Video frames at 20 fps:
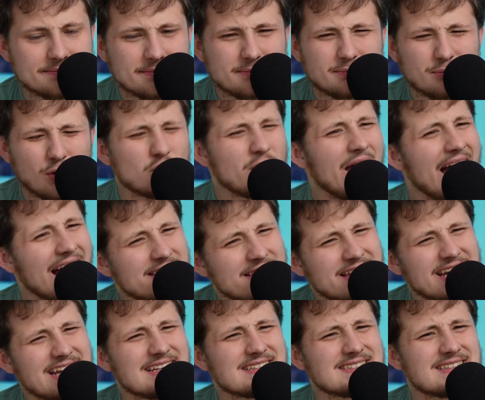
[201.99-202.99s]

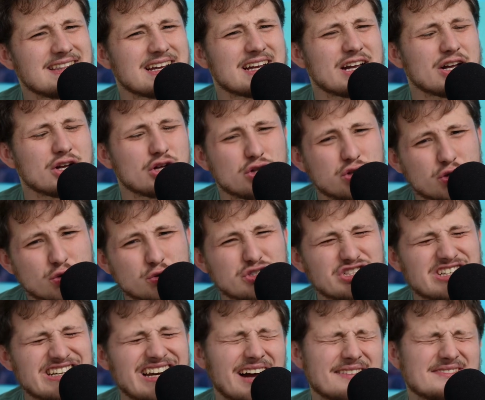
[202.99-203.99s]
Morality is the
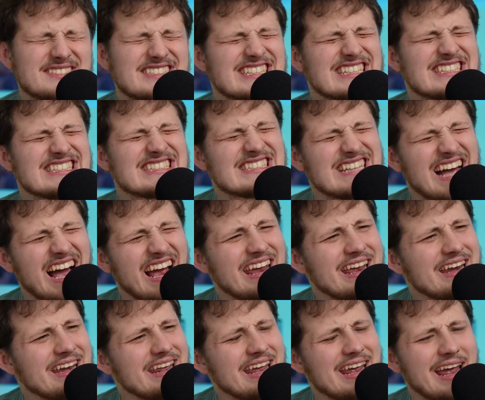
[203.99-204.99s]
conclusion of
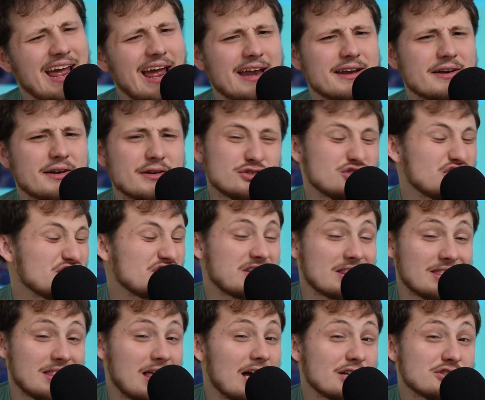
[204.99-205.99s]
society and just
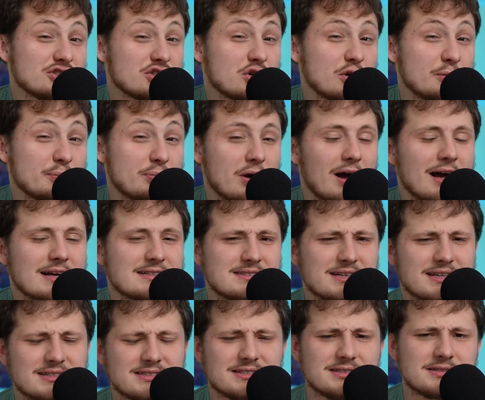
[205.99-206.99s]
logical
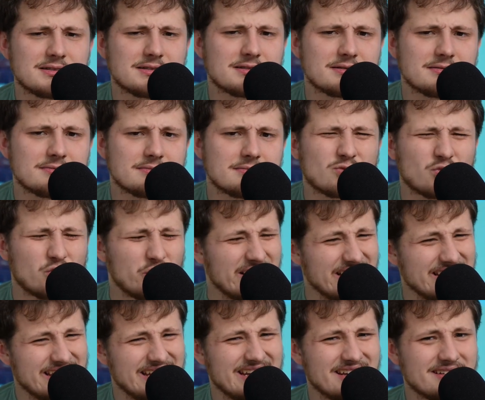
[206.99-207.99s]
processes?
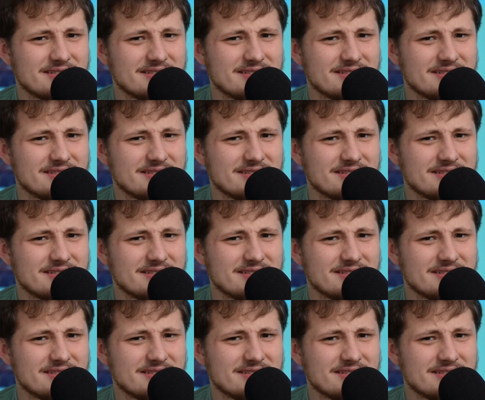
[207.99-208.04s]
Really?